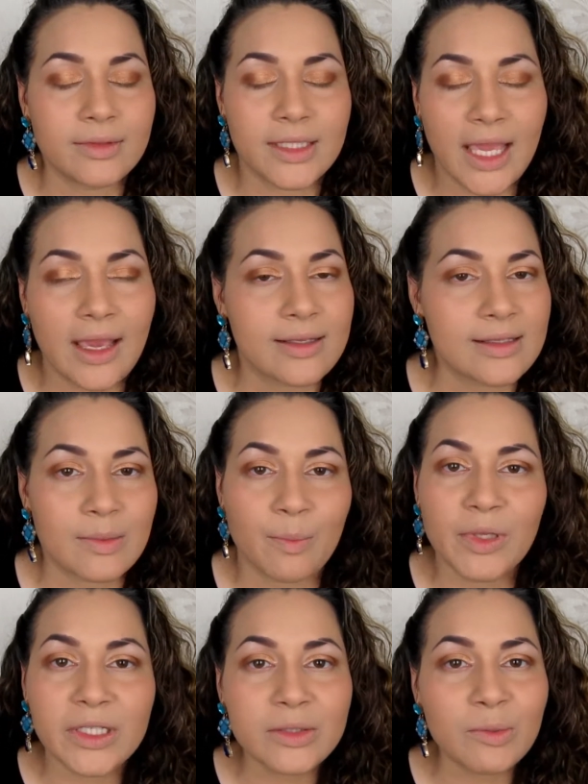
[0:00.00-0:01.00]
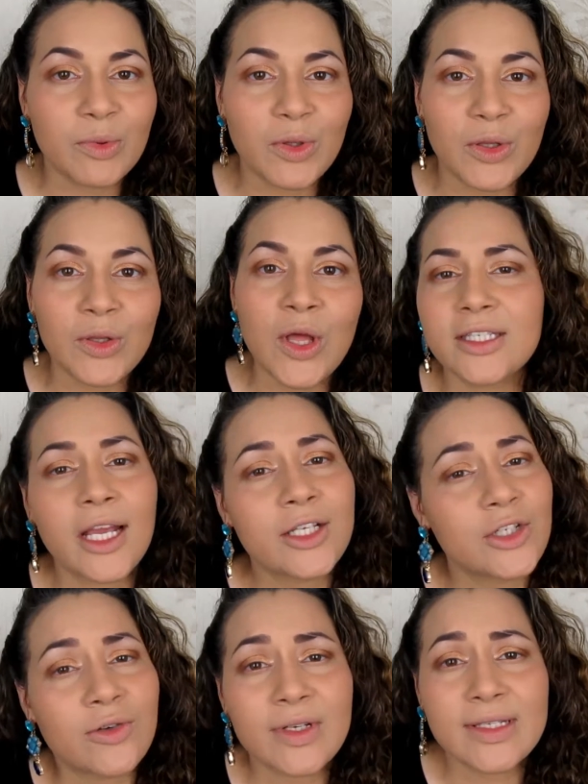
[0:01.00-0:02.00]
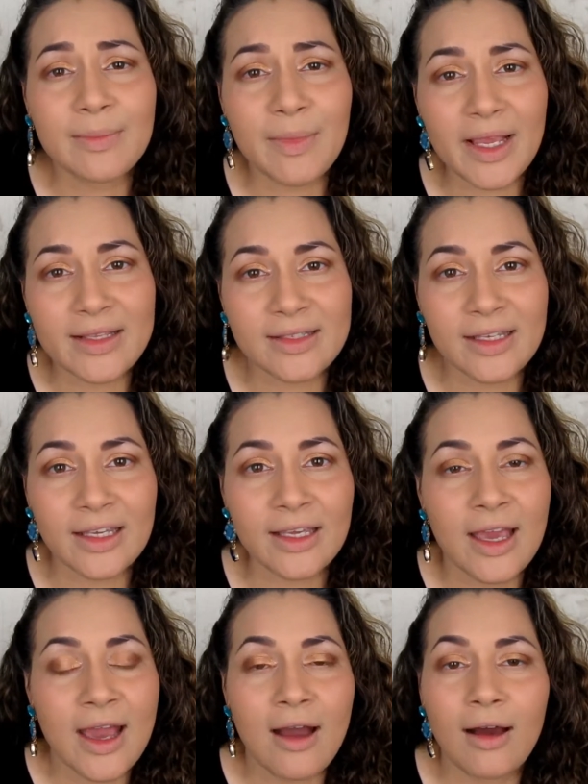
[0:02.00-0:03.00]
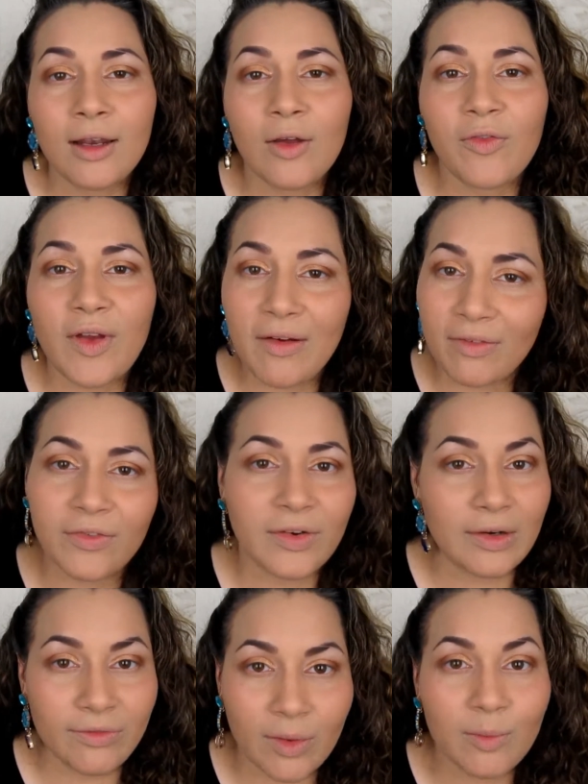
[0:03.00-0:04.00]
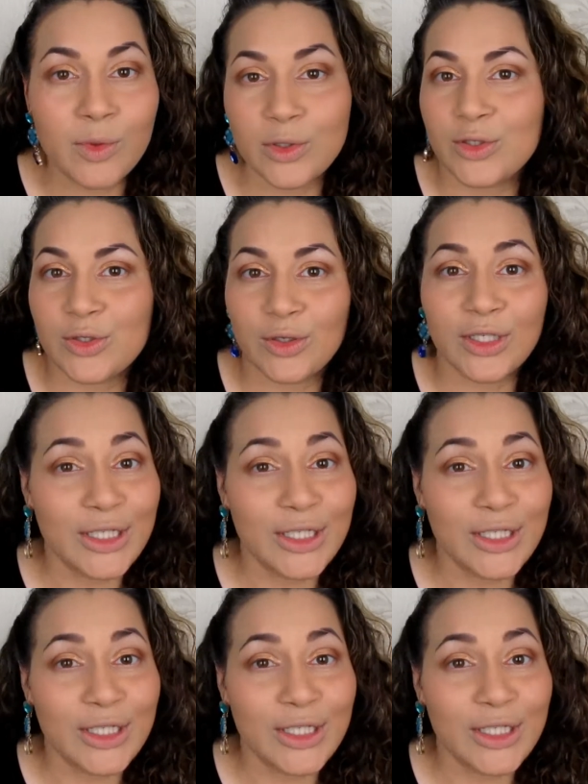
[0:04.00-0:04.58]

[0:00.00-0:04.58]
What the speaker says: yes, buildable, texture is amazing. I love everything from Bournjor.